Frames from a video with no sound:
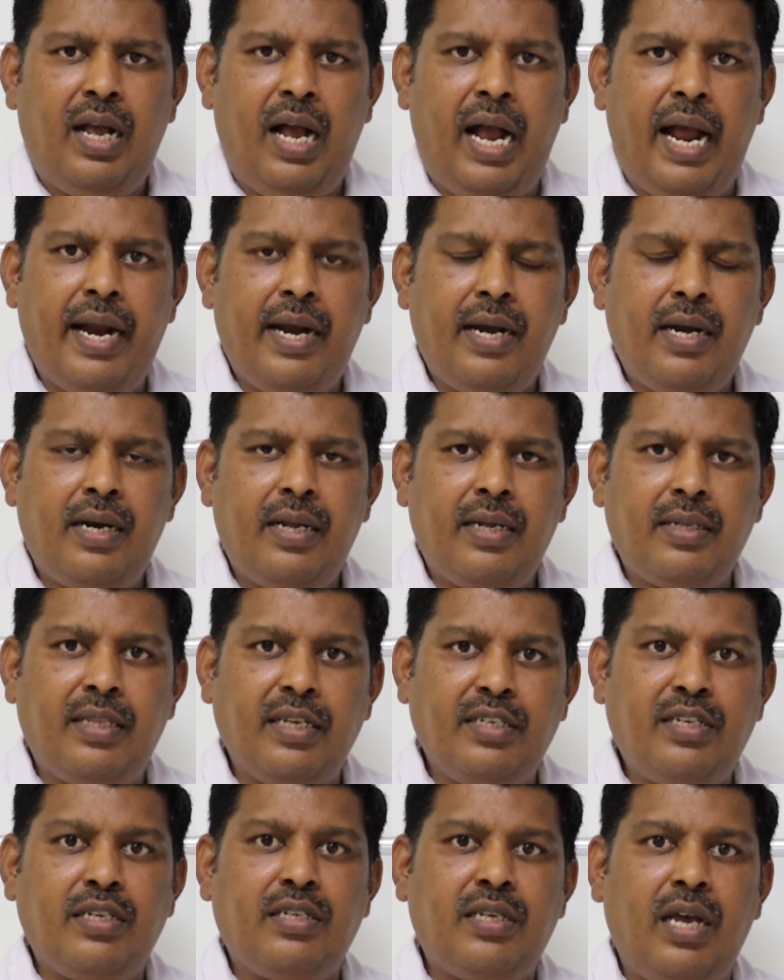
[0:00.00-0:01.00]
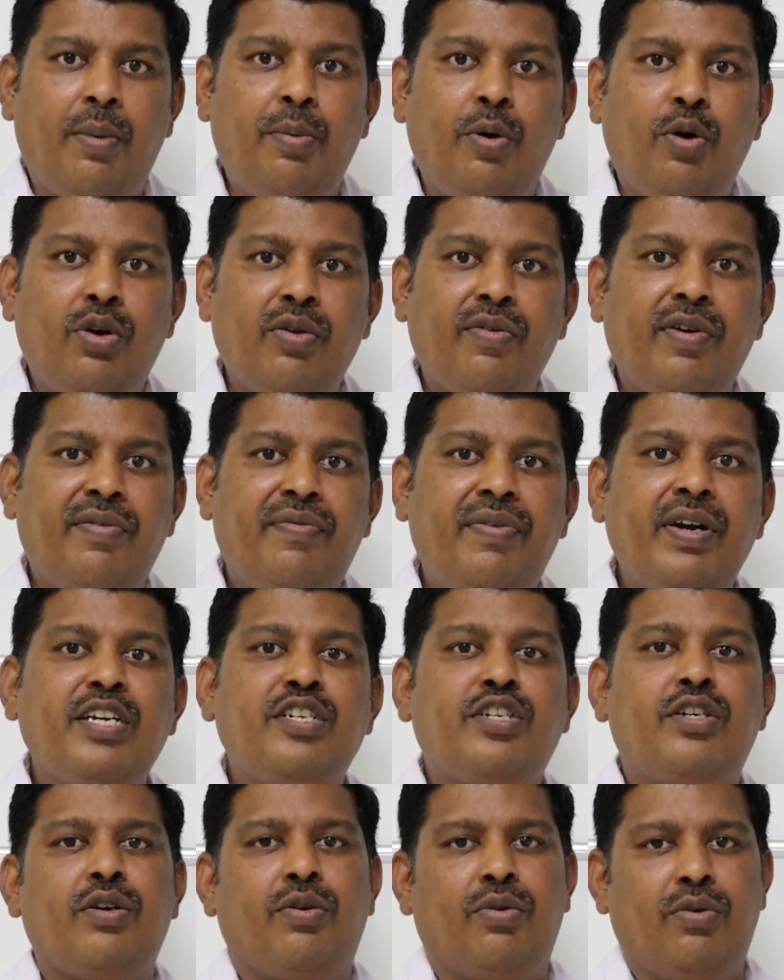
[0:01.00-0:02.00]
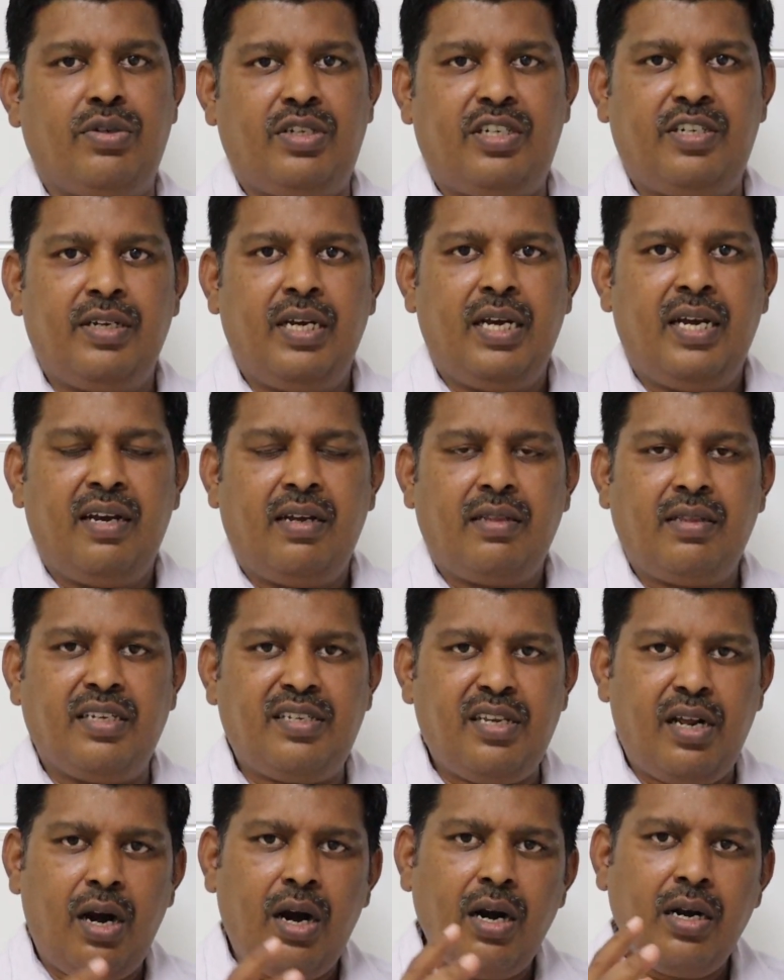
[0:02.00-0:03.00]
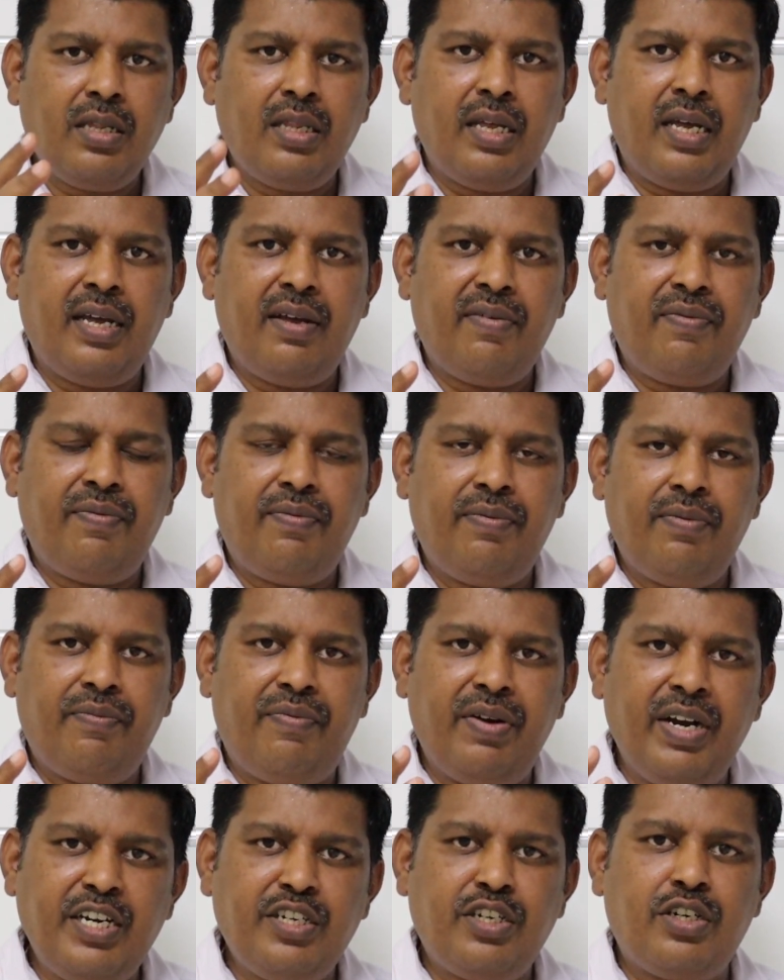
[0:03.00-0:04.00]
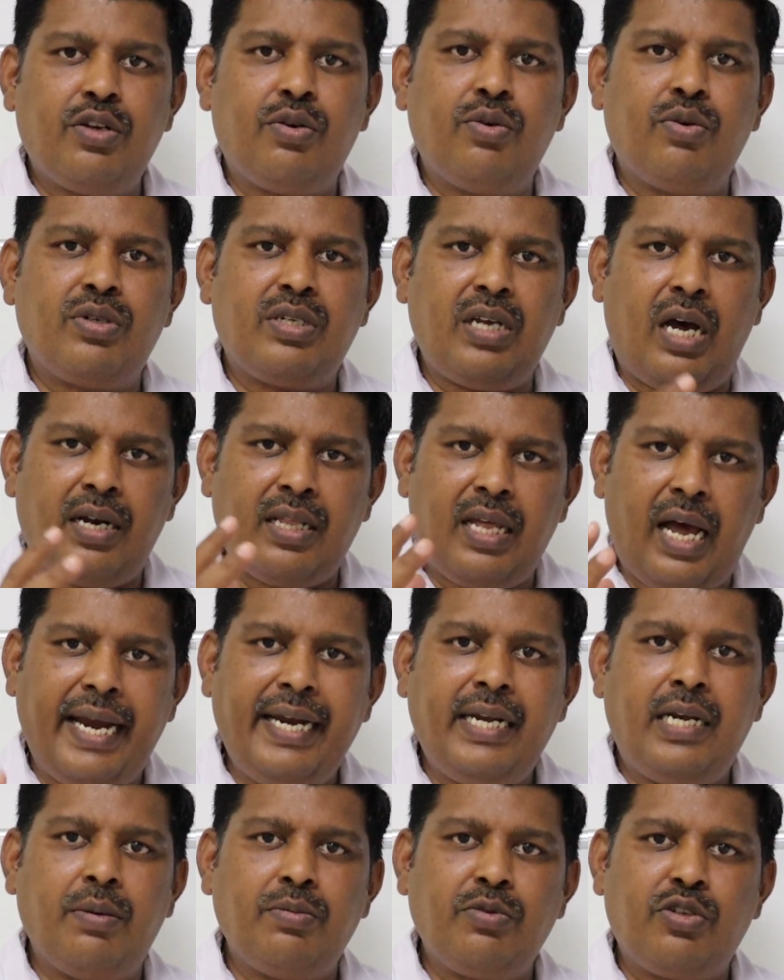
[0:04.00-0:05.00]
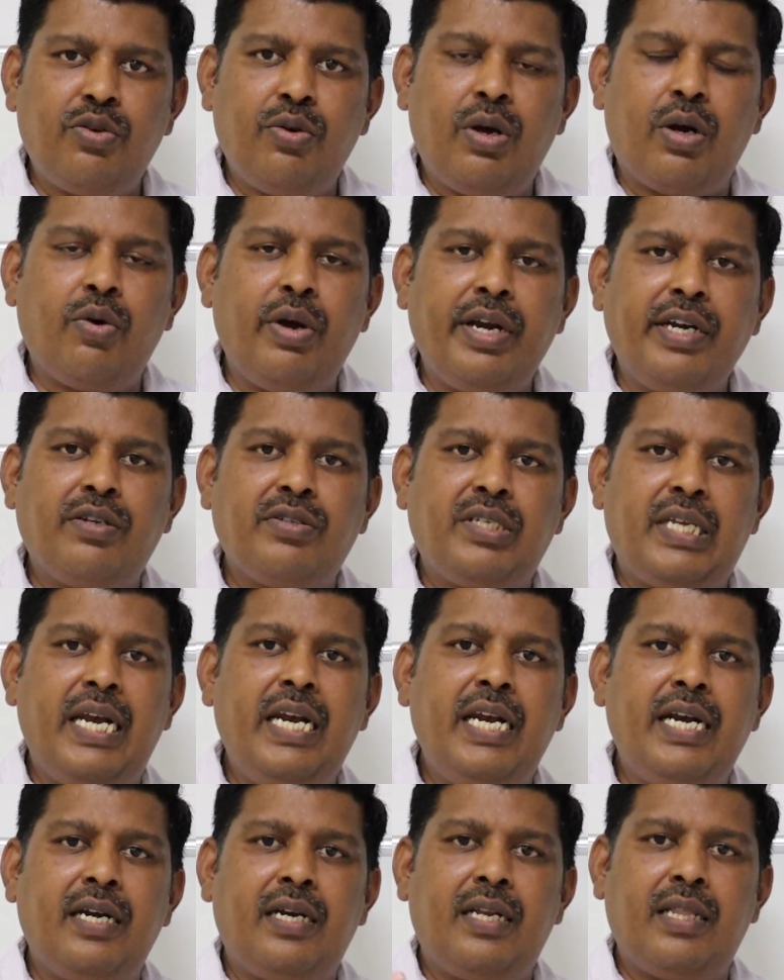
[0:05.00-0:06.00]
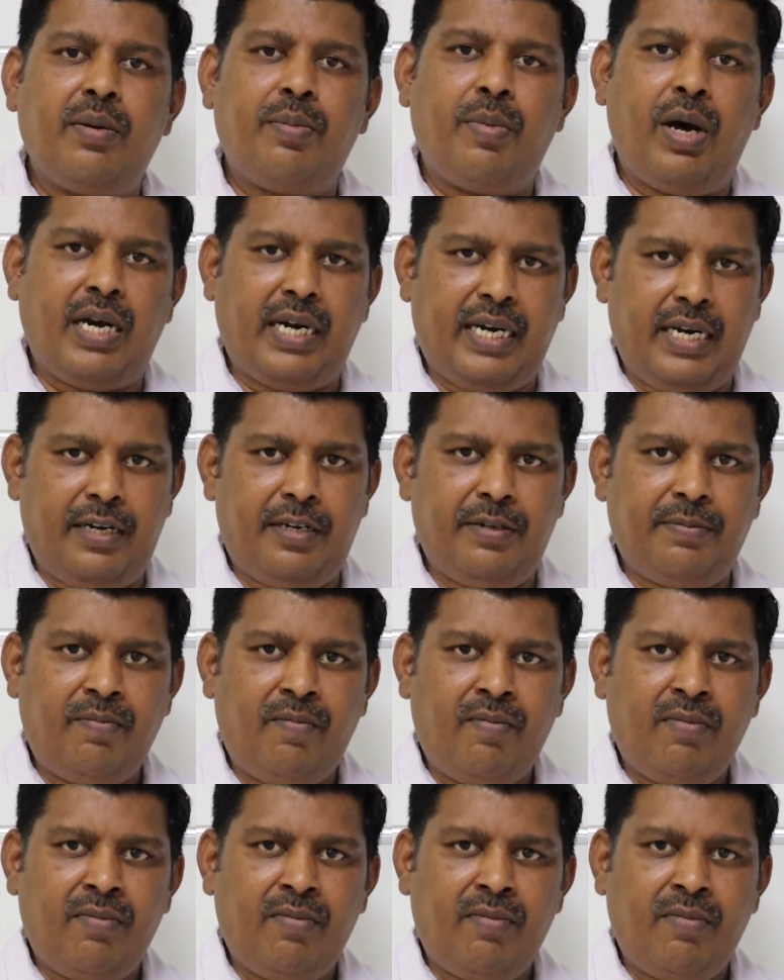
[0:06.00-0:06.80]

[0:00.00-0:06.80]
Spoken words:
and this is about your finished goods. These are all the finished goods or the items you are going to sell into the market.